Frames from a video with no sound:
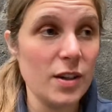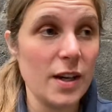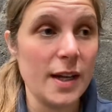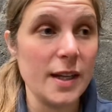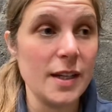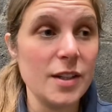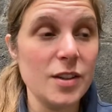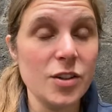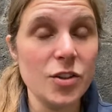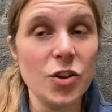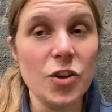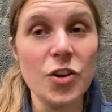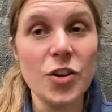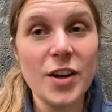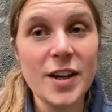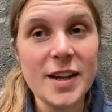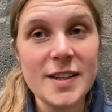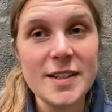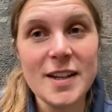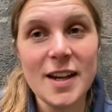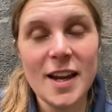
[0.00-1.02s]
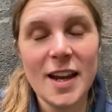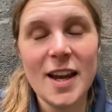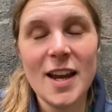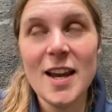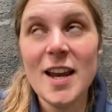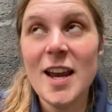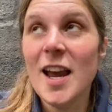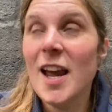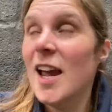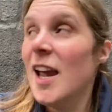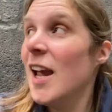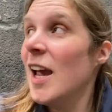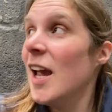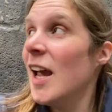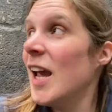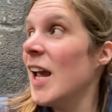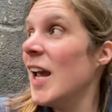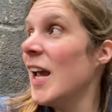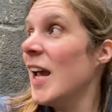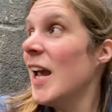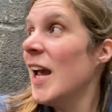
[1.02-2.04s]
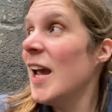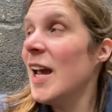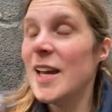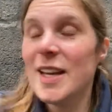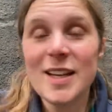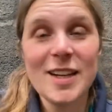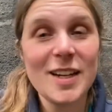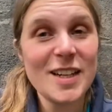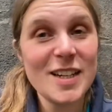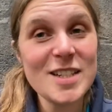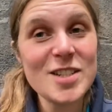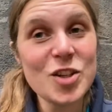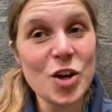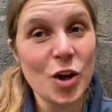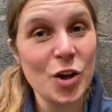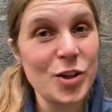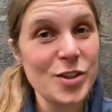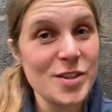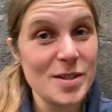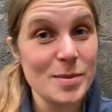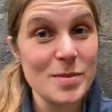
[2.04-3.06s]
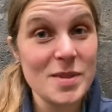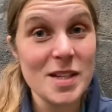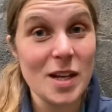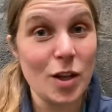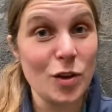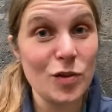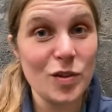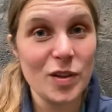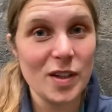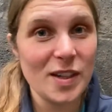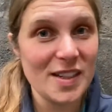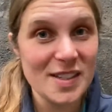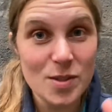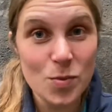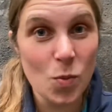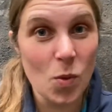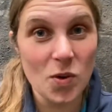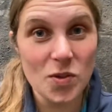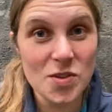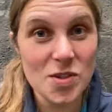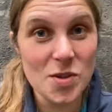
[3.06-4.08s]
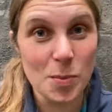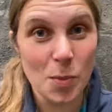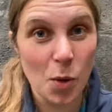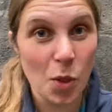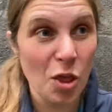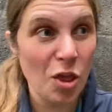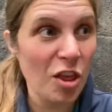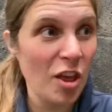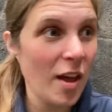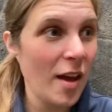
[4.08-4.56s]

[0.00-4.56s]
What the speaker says: like, you know, he at least hurts himself at least once a month.